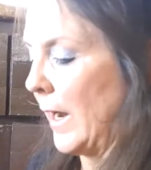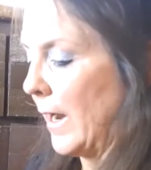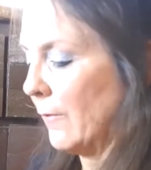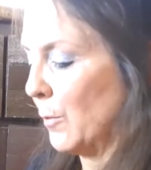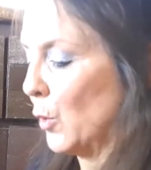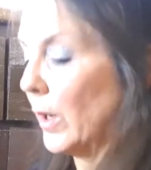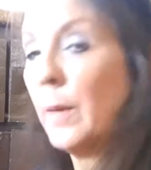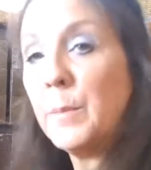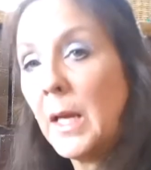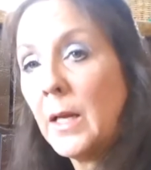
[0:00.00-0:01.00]
I have a more
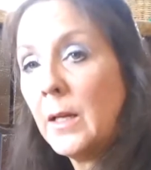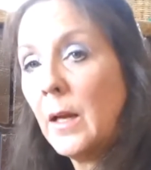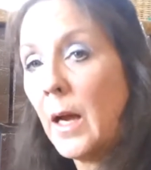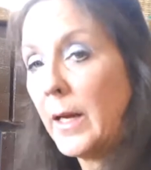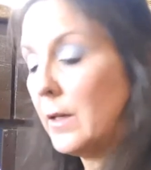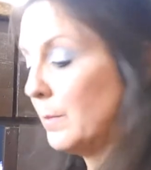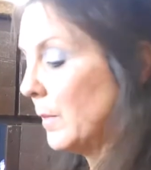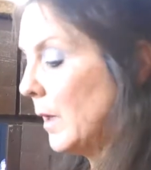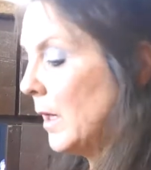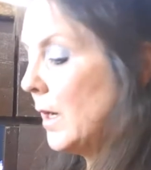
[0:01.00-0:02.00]
updated
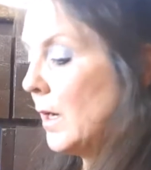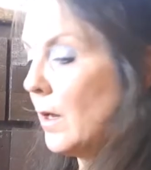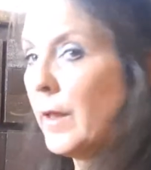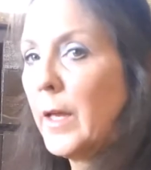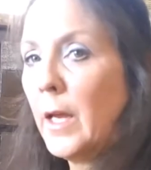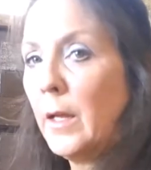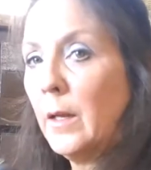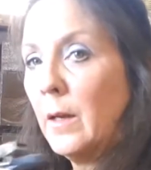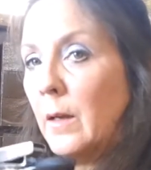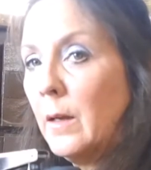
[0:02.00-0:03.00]
item,
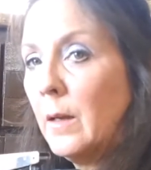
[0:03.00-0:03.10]
then